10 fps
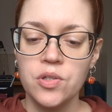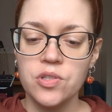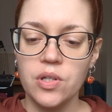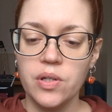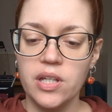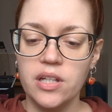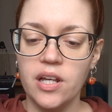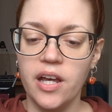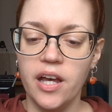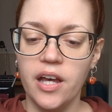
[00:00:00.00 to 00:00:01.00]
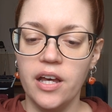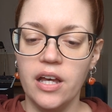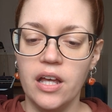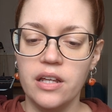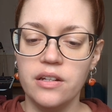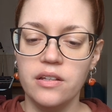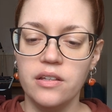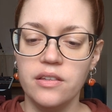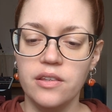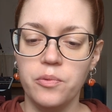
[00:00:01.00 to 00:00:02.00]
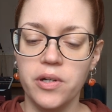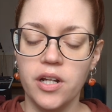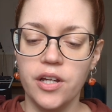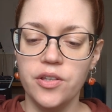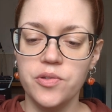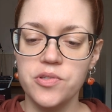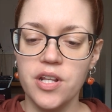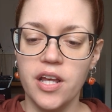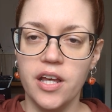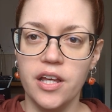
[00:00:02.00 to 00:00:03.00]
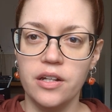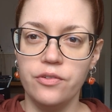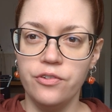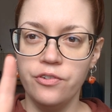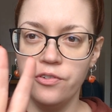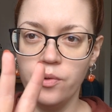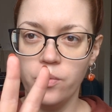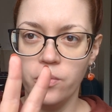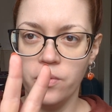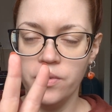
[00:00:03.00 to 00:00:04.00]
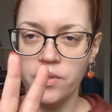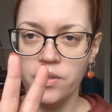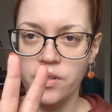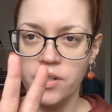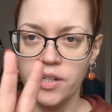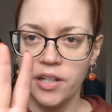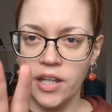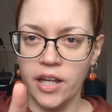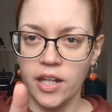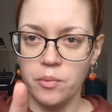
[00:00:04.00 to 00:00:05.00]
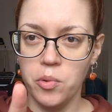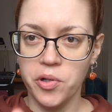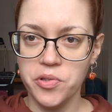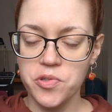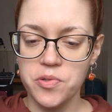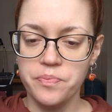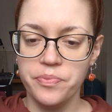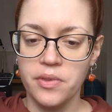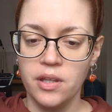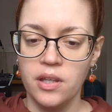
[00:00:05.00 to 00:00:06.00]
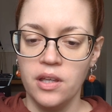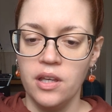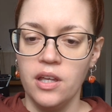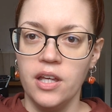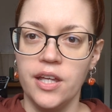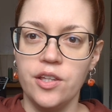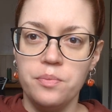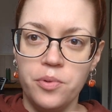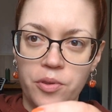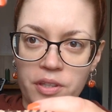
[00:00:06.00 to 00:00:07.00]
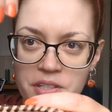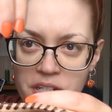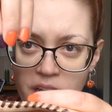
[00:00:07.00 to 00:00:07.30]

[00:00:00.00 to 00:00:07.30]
So the one I used had 4 cutting points. And you put these